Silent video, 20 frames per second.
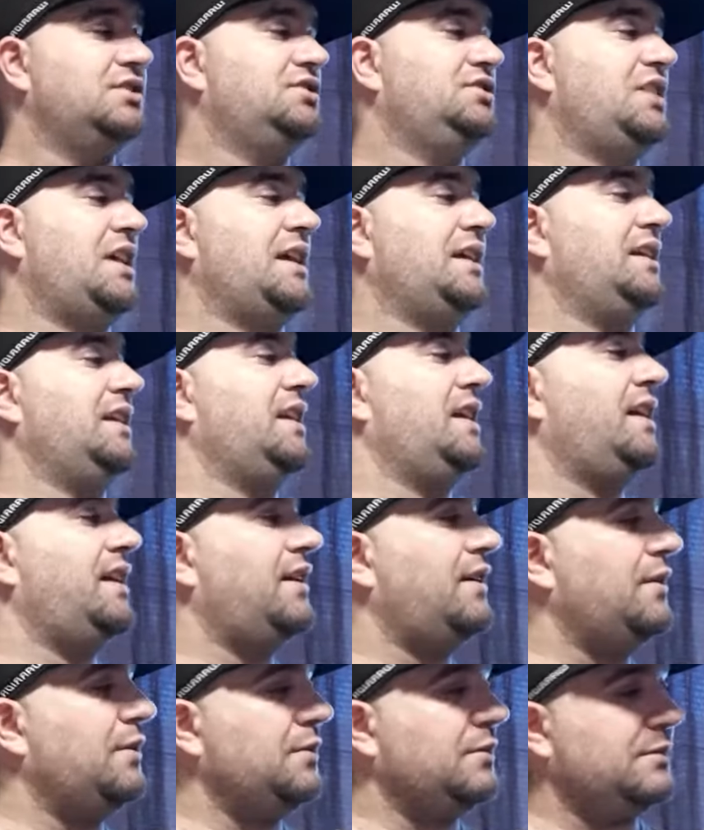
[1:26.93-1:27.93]
check it
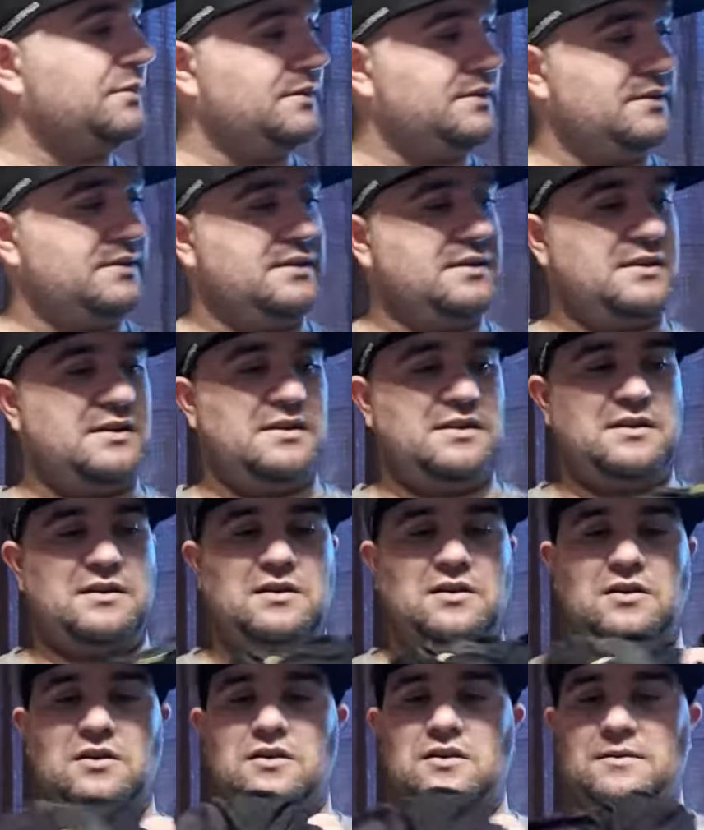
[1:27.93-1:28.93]
out.
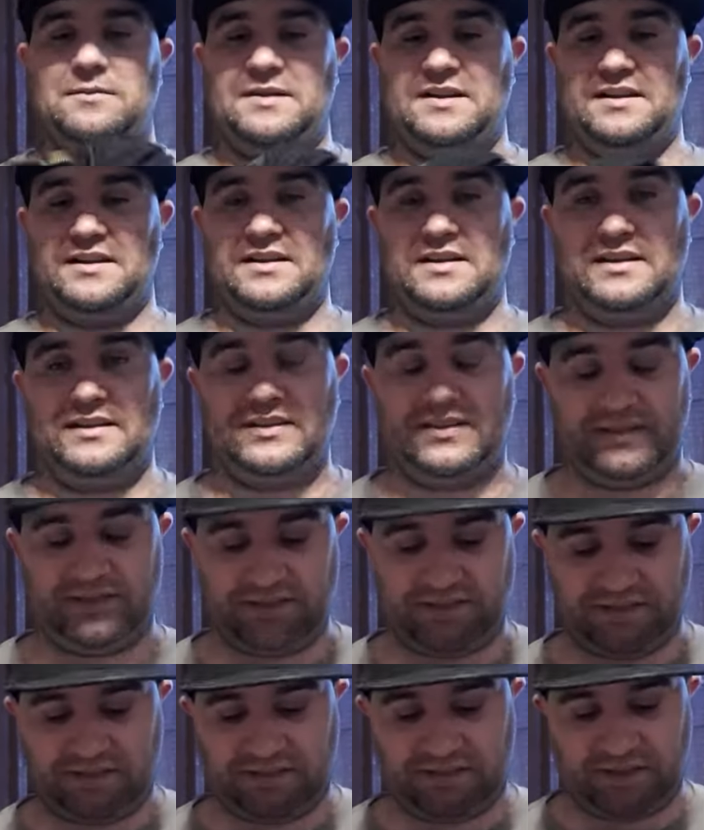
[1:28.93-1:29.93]
Oh my god,
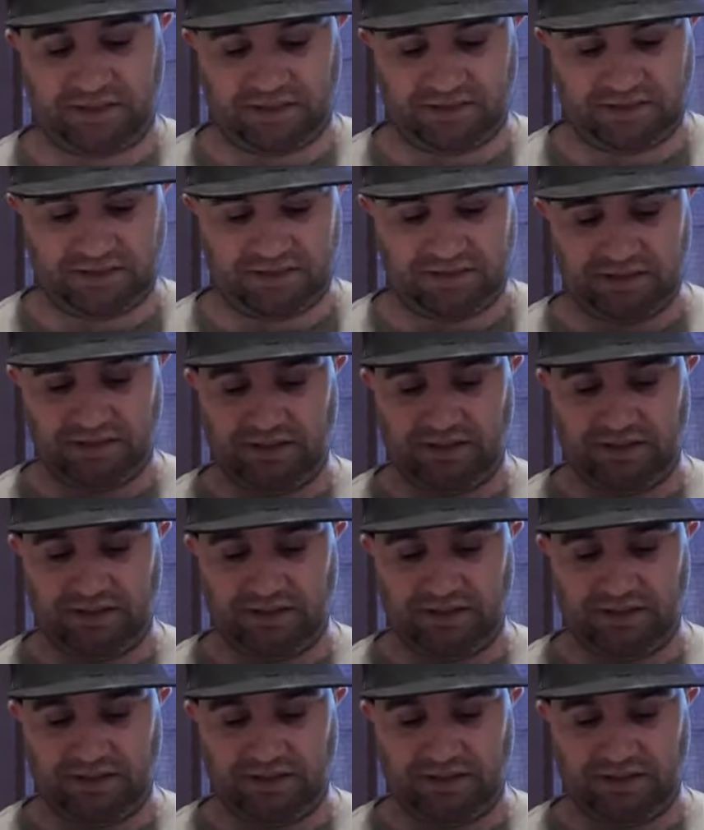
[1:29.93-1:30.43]
it's such.